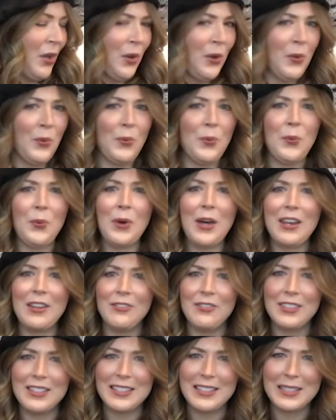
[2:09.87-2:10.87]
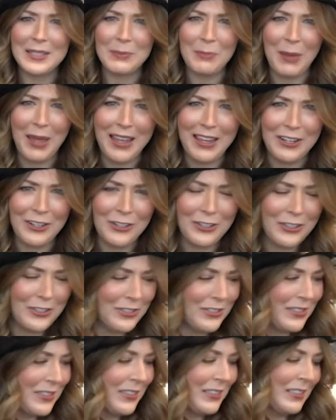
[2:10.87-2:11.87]
What if it's
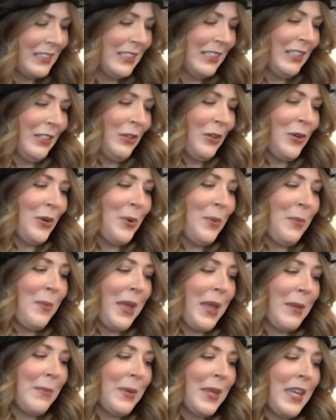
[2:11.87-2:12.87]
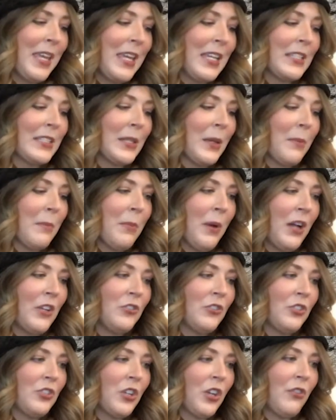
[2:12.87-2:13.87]
spiders? Or maybe it's a
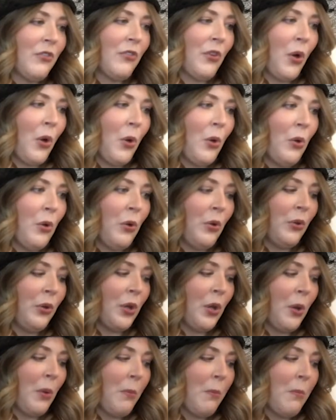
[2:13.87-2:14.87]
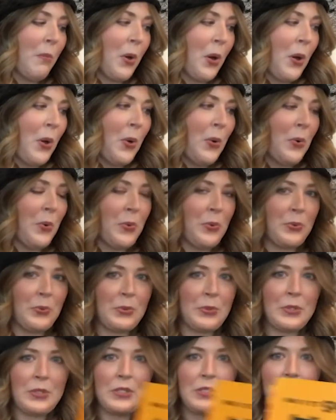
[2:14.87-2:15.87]
bunch of old bones.